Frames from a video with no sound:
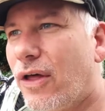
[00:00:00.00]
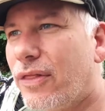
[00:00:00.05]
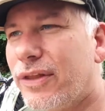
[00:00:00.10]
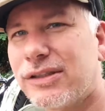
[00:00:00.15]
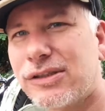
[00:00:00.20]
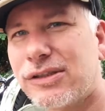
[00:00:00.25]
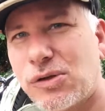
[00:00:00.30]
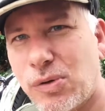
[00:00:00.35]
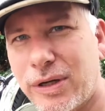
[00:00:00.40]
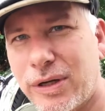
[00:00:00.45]

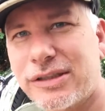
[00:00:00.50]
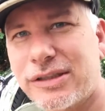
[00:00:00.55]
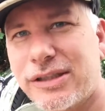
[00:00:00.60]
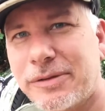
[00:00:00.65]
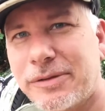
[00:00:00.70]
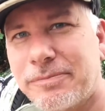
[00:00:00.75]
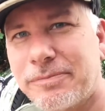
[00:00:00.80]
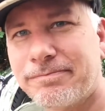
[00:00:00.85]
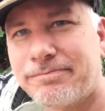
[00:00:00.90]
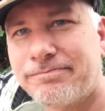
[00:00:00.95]
this quick
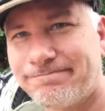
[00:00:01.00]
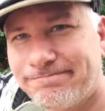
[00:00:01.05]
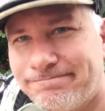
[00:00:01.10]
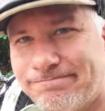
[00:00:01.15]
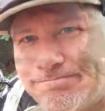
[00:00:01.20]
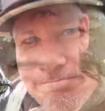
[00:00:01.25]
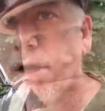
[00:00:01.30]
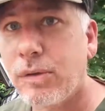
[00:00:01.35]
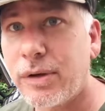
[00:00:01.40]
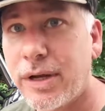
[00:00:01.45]
tip.
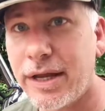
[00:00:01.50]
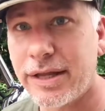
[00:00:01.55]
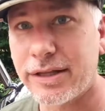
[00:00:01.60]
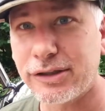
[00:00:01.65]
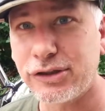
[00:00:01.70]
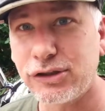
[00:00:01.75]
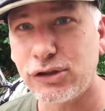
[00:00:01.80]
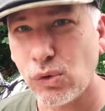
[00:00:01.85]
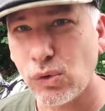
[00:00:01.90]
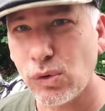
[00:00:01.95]
Okay,
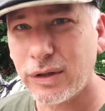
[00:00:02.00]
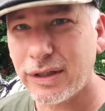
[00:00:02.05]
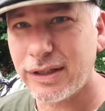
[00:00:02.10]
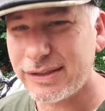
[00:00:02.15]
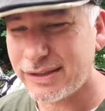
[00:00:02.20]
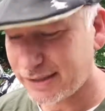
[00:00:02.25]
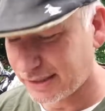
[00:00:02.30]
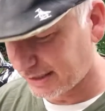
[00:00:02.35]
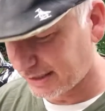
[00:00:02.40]
the tool list